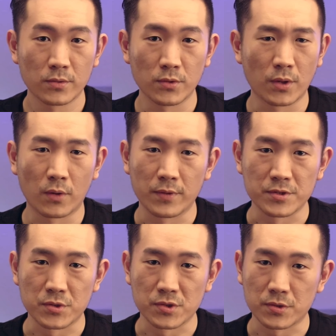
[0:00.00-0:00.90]
You don't
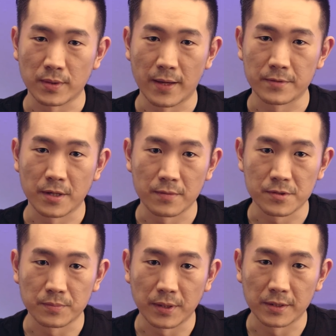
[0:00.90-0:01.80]
always use two
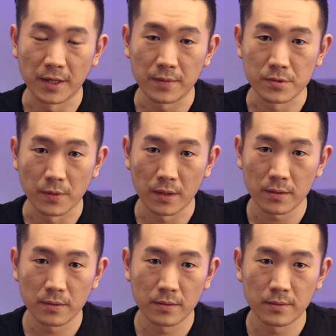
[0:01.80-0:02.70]
laptops to play games, right?